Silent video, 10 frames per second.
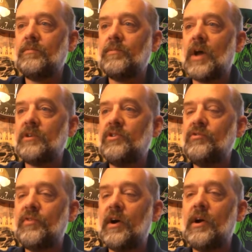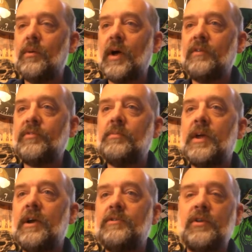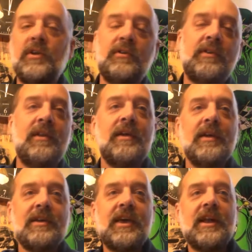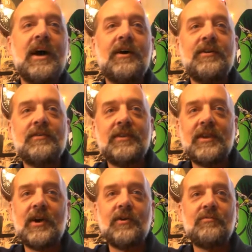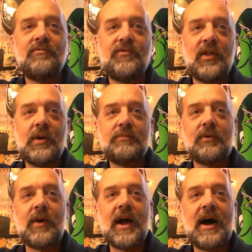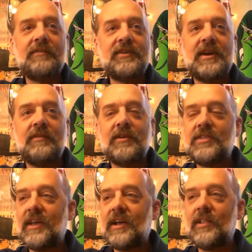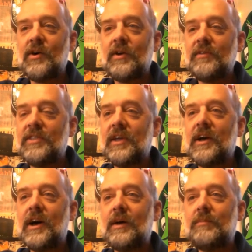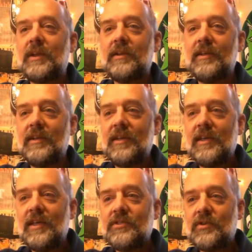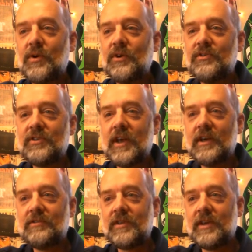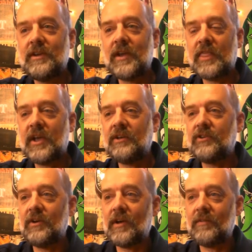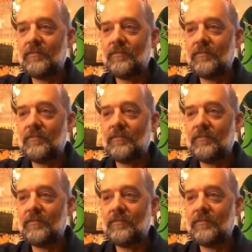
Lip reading: Not too far away from there, so you get out and fill up the raft and everything, load everything up, and throw your skates in. I think it took.